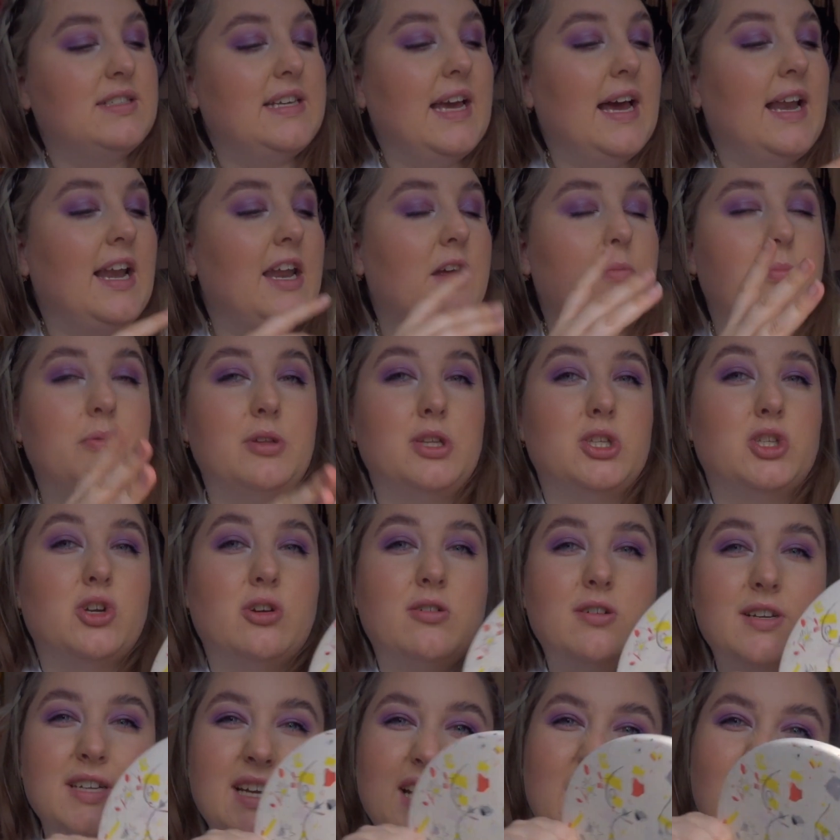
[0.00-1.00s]
yellow, but there's
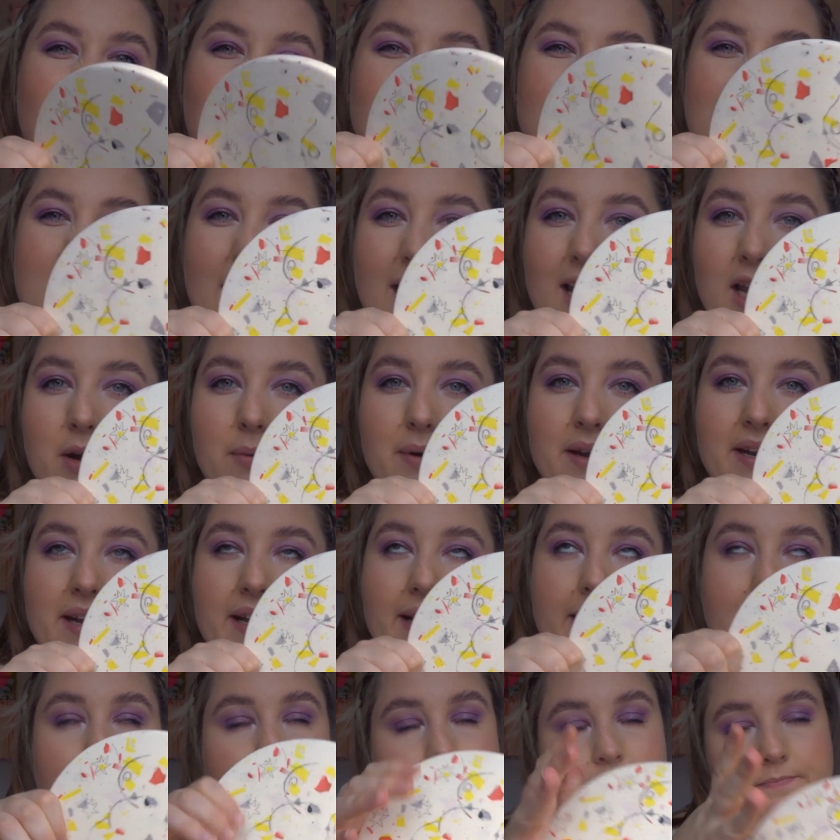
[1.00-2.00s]
already a lot of yellow in
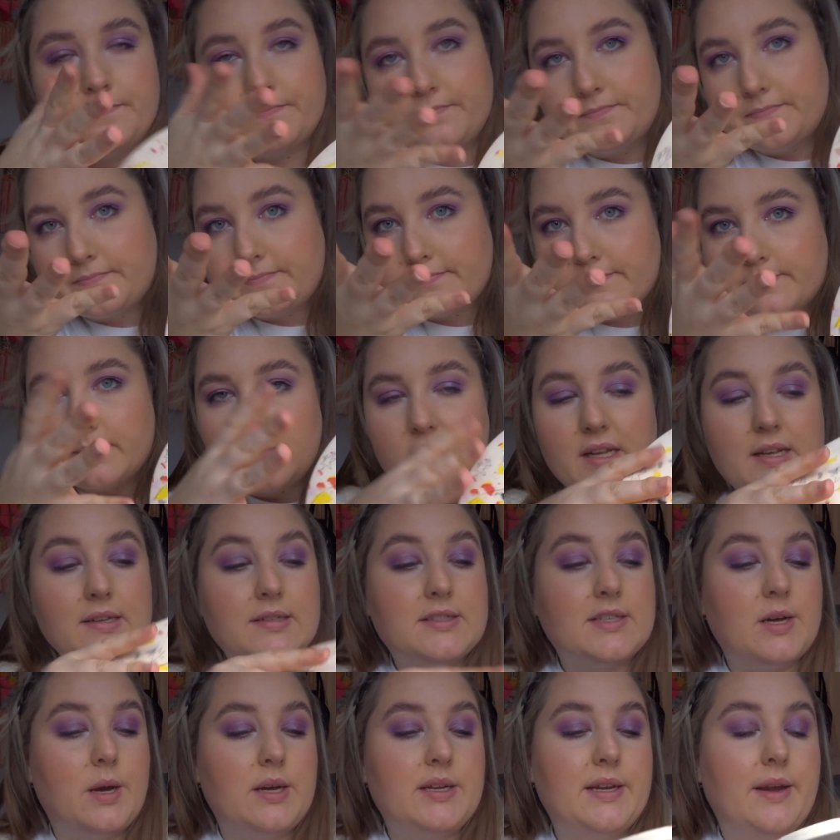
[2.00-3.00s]
it,
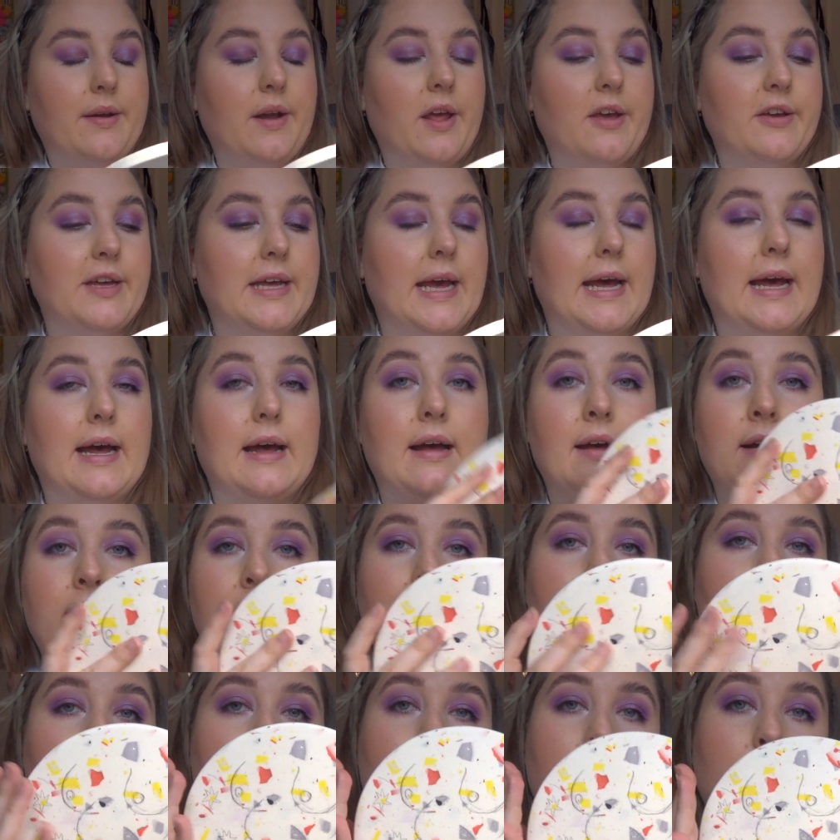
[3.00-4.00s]
so I don't know yet,
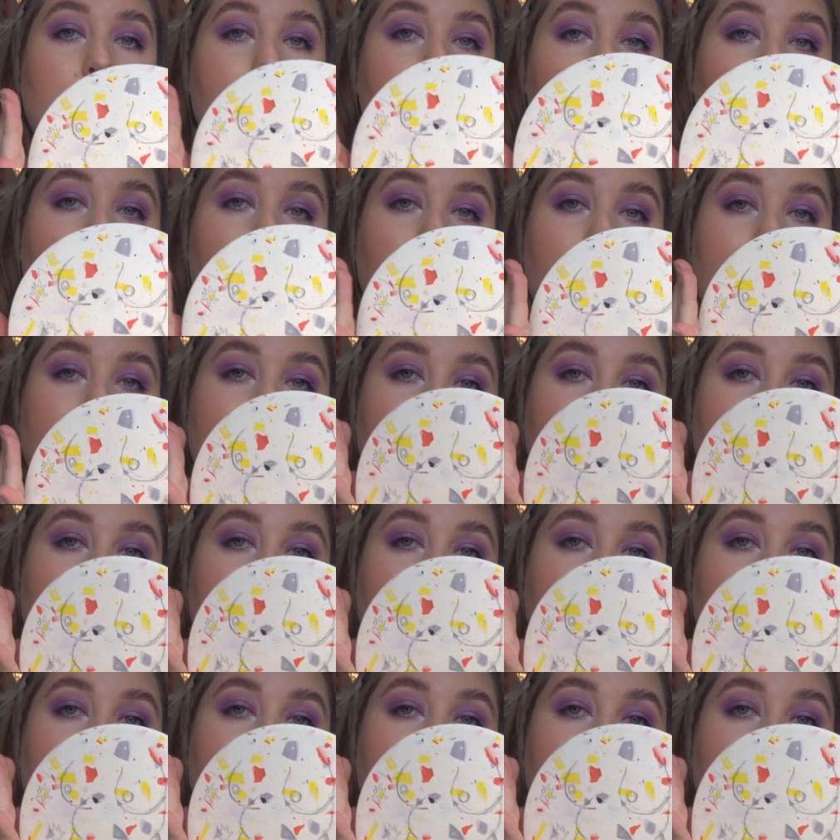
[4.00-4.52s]
but